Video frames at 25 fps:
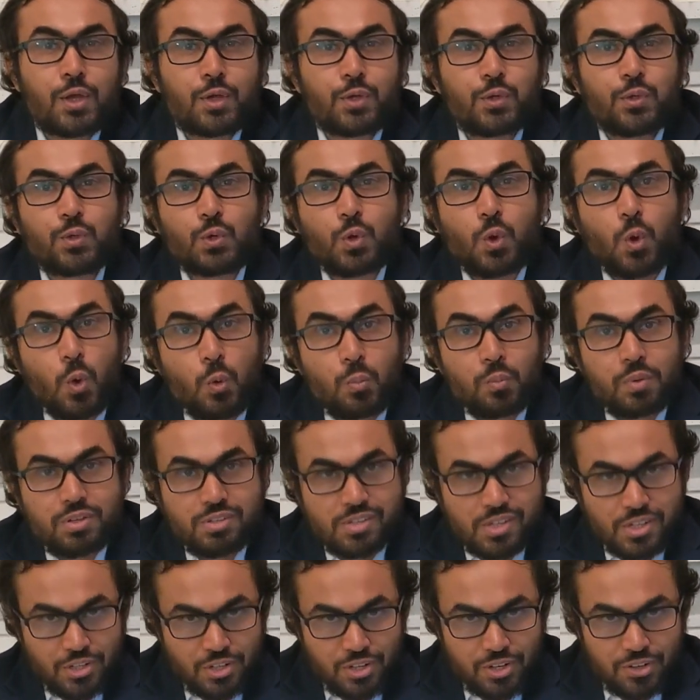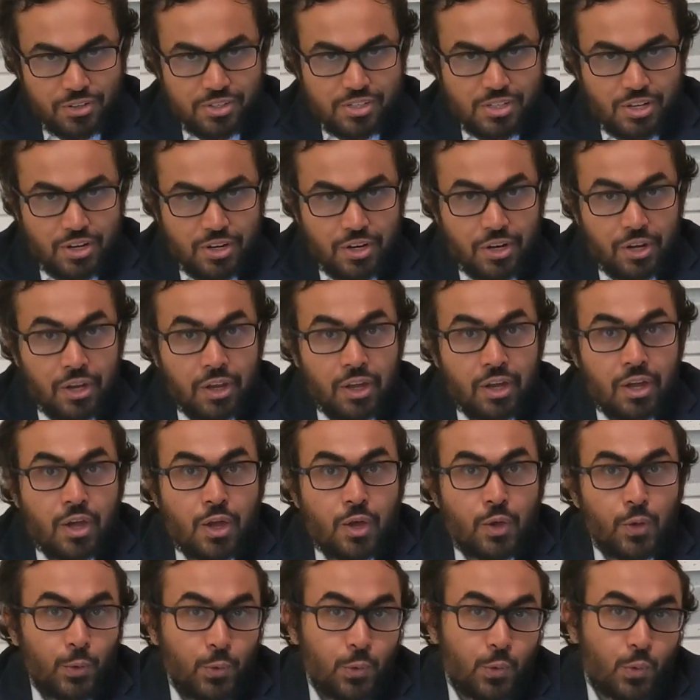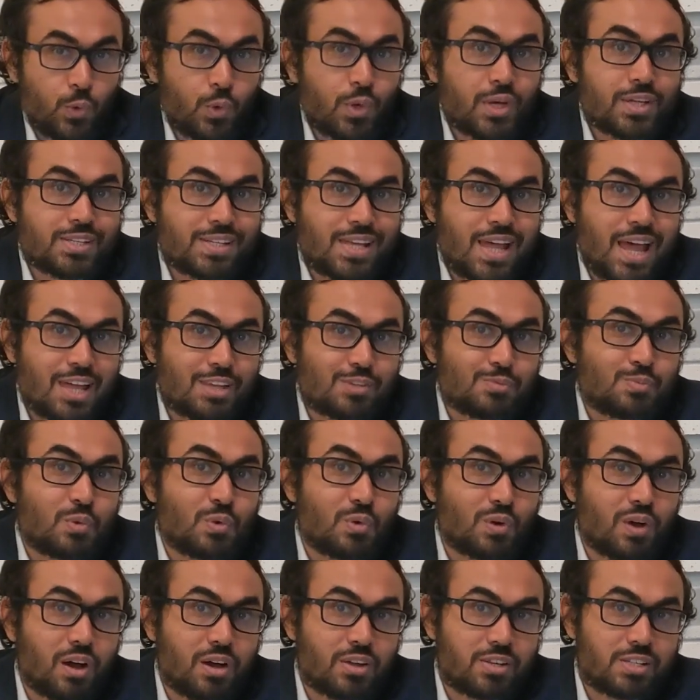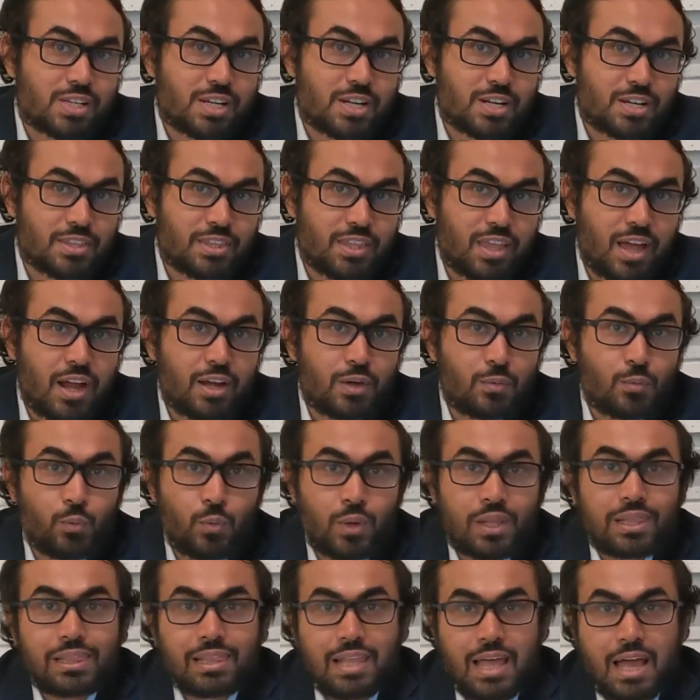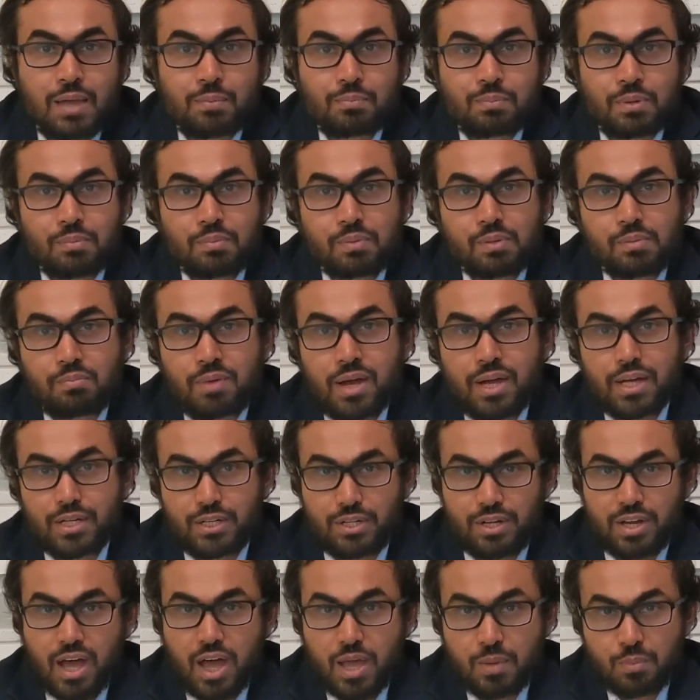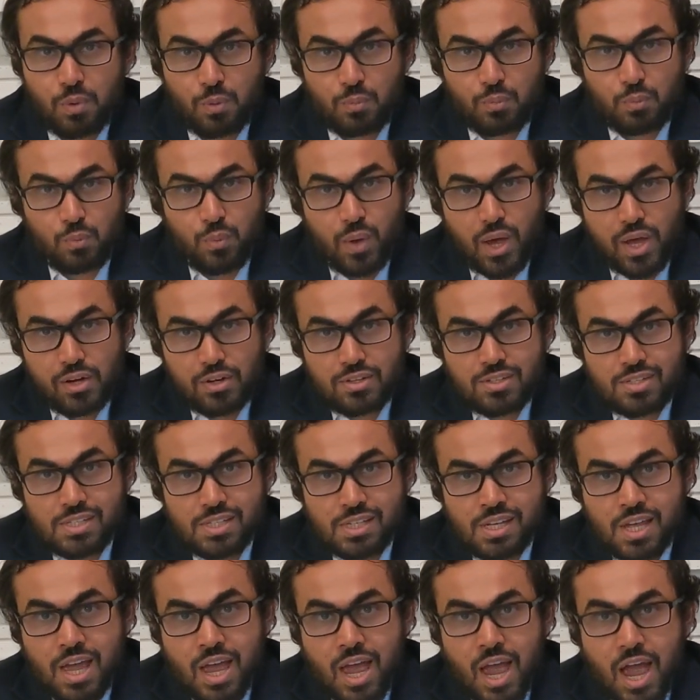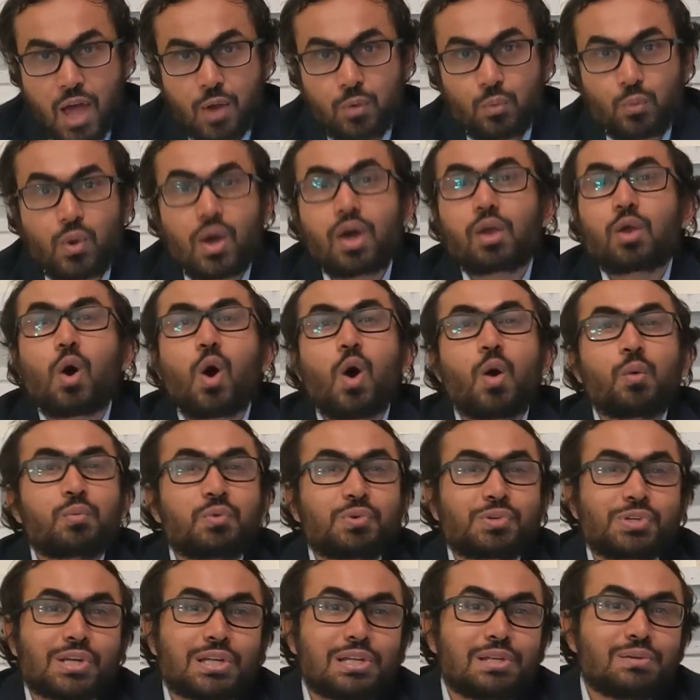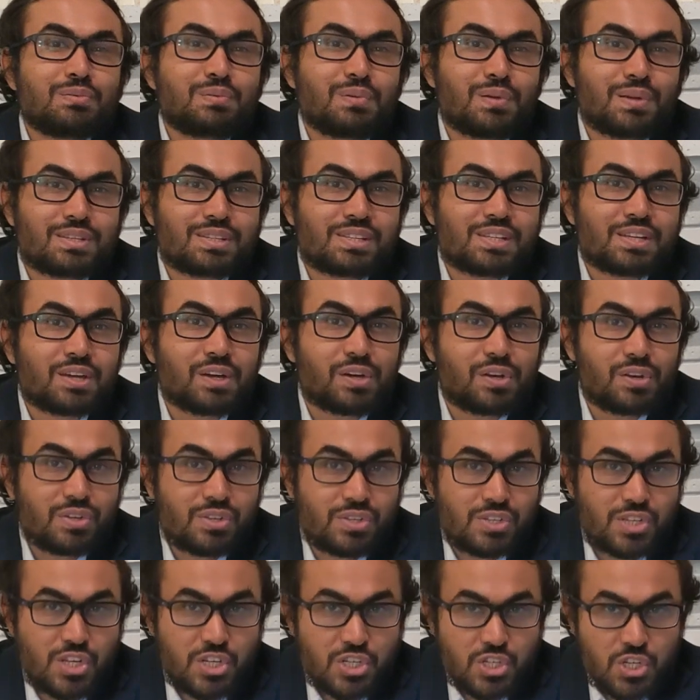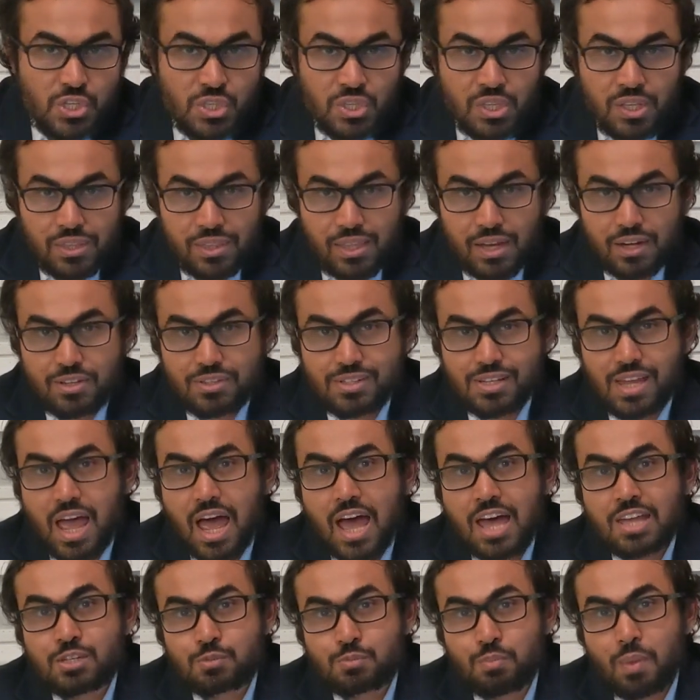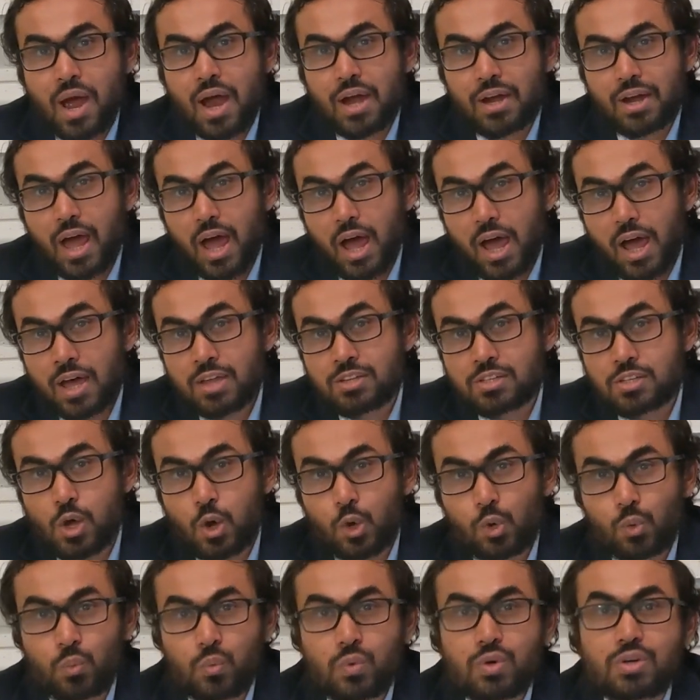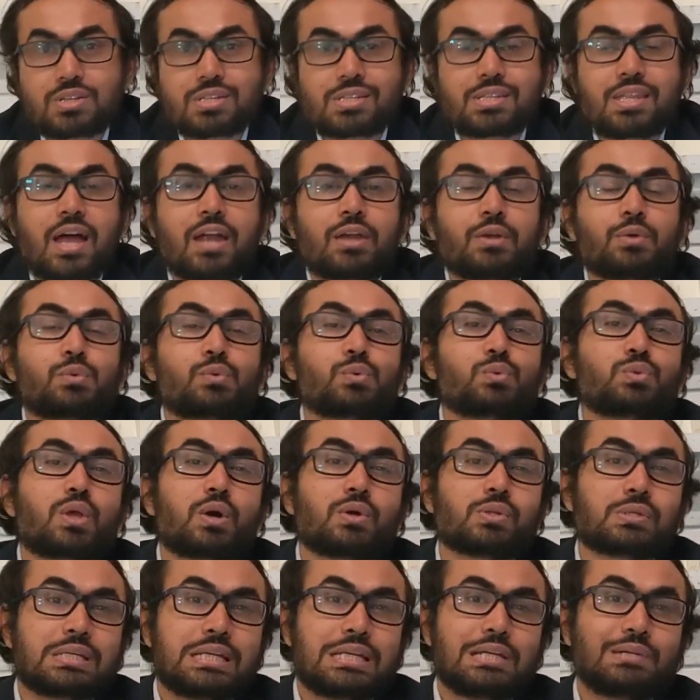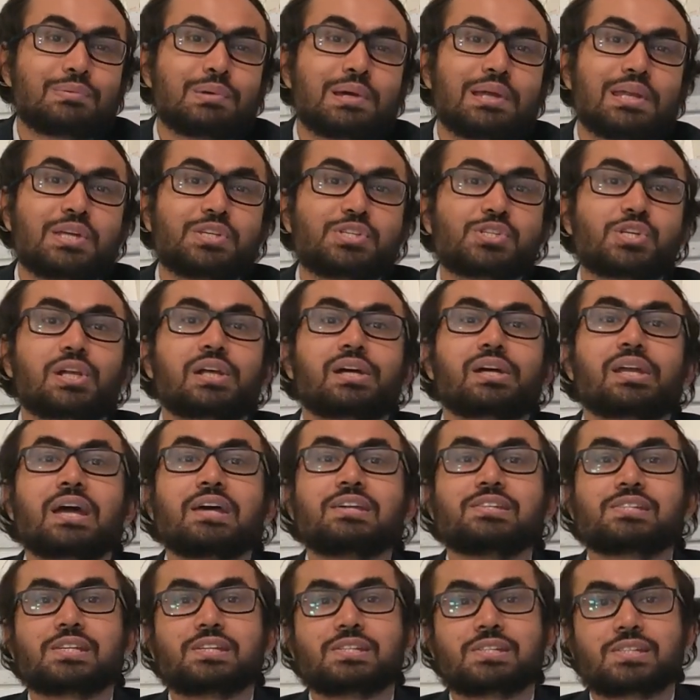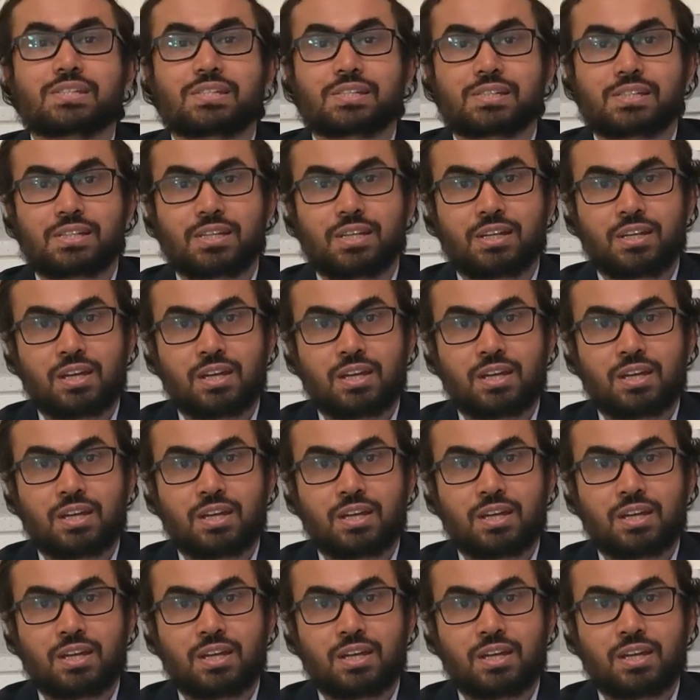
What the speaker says: Europe is in disarray. US has forecasted that 1 lakh people might die from the virus, and we're officially facing a recession that is as bad as or worse than 2008 financial crisis.